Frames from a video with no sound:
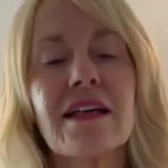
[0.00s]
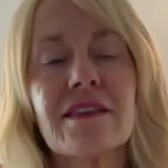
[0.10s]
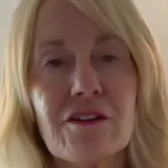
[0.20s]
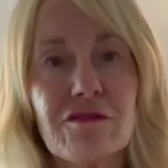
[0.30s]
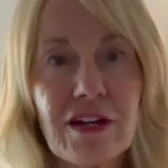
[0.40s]

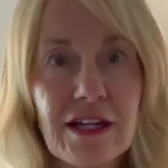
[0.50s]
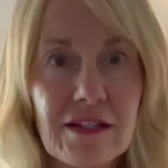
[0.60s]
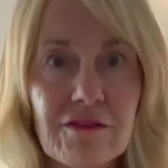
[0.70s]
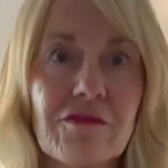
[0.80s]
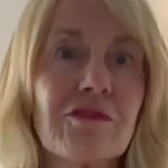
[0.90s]
They're vet
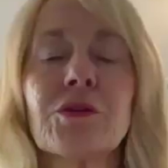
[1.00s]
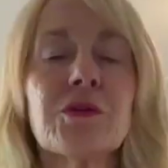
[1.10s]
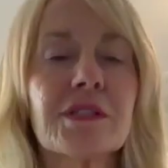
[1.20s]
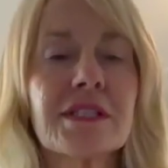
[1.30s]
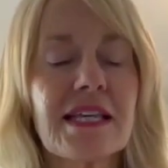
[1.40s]

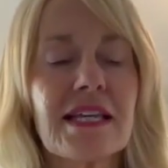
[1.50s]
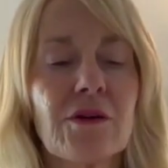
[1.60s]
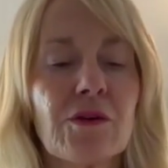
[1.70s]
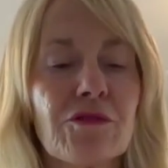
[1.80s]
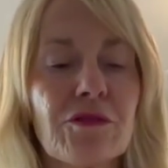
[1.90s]
foods that I
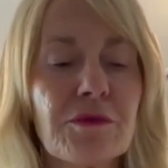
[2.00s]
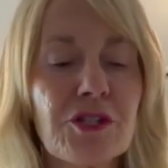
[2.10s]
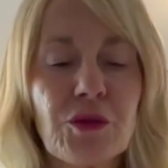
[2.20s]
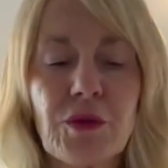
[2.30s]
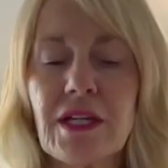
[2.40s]
ordered from
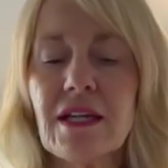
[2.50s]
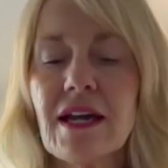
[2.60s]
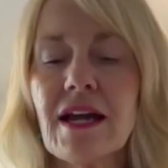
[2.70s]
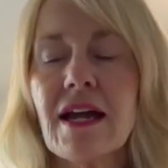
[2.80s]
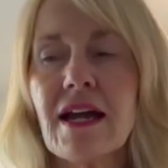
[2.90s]
Chewy.
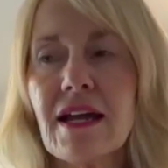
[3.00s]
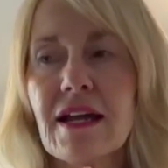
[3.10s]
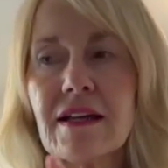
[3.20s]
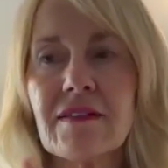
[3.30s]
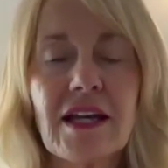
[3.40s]

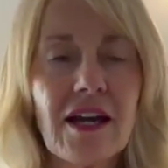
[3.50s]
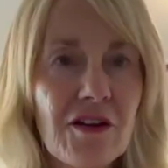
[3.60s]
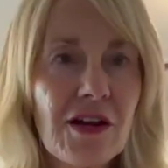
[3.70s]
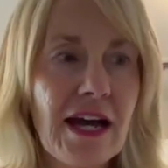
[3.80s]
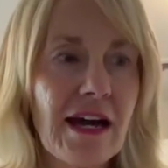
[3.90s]
And the
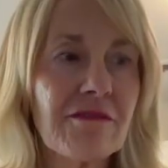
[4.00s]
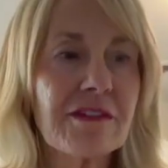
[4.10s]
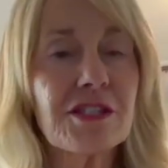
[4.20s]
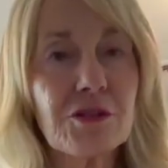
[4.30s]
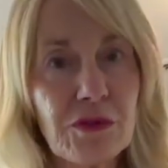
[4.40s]
other half
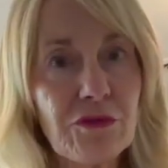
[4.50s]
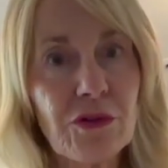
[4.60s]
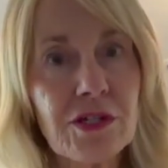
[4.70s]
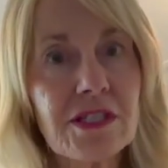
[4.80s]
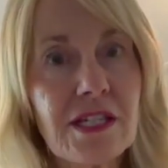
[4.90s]
is
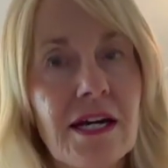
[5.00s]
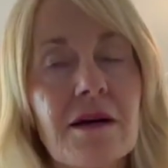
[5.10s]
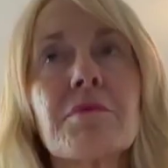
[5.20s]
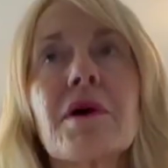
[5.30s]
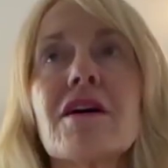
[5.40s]
3/4
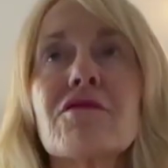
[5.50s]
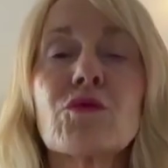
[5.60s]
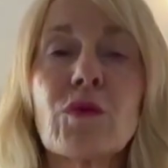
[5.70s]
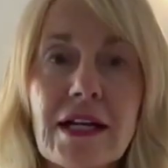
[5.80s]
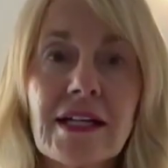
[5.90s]
cup of
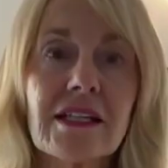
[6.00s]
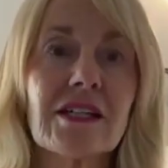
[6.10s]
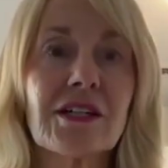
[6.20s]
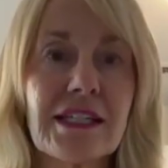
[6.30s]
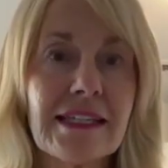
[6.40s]

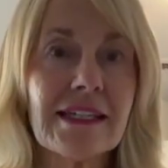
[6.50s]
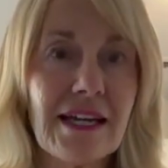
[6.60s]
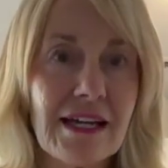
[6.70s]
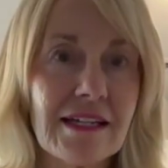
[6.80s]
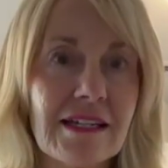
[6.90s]
regular
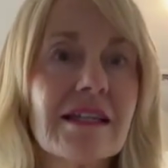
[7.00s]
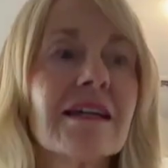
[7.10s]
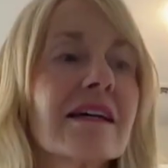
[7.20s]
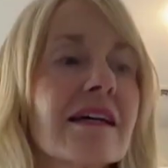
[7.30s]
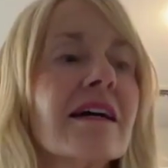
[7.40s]
EN
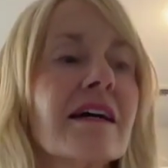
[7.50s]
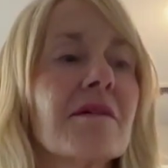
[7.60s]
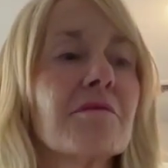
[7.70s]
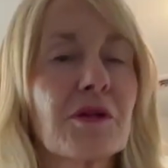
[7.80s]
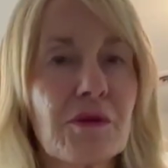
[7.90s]

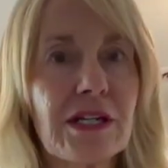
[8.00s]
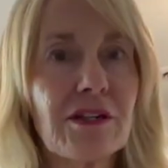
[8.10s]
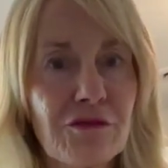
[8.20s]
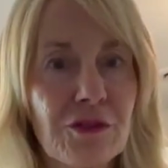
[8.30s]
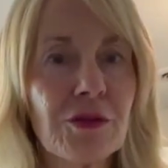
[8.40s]

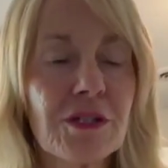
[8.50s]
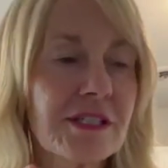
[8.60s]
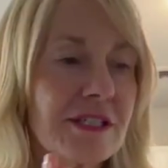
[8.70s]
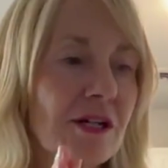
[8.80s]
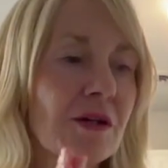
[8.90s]
Purina food.
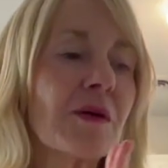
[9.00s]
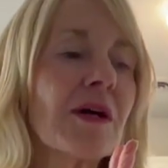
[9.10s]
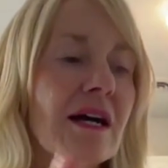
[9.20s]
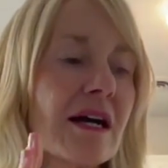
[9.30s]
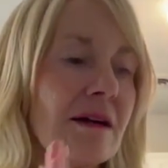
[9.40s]
So
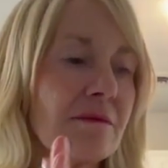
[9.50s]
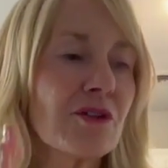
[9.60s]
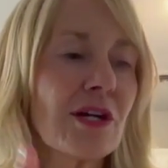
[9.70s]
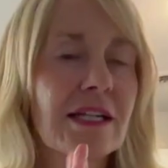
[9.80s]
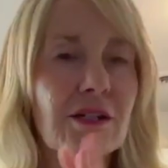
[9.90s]

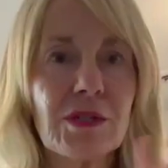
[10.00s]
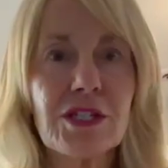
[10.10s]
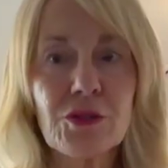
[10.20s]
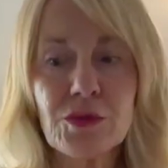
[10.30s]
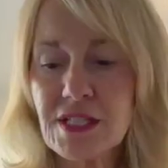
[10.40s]
trying to
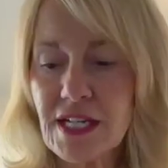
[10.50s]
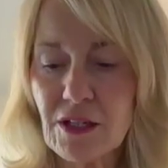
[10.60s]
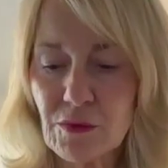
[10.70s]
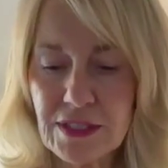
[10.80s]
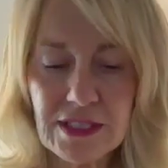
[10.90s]
reduce
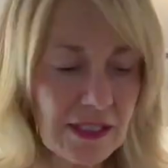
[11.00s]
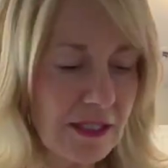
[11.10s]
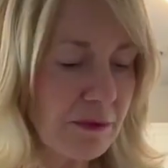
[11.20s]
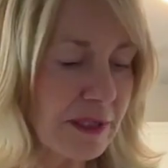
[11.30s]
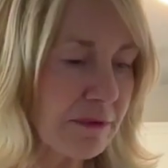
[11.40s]
calories a
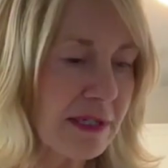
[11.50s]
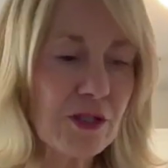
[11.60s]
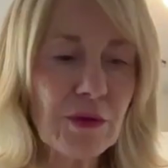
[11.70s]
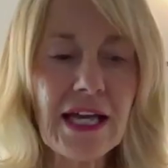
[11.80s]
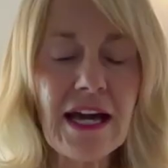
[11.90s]
little bit by
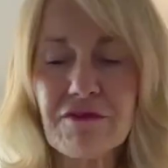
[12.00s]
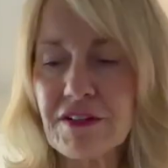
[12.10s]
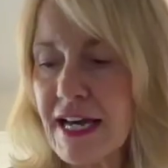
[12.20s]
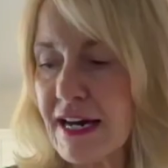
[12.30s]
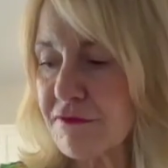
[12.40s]
doing half
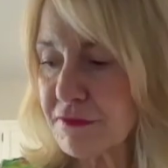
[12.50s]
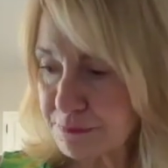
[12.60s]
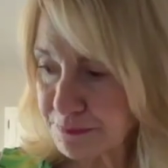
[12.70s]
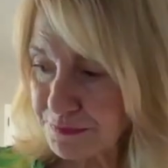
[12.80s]
and half.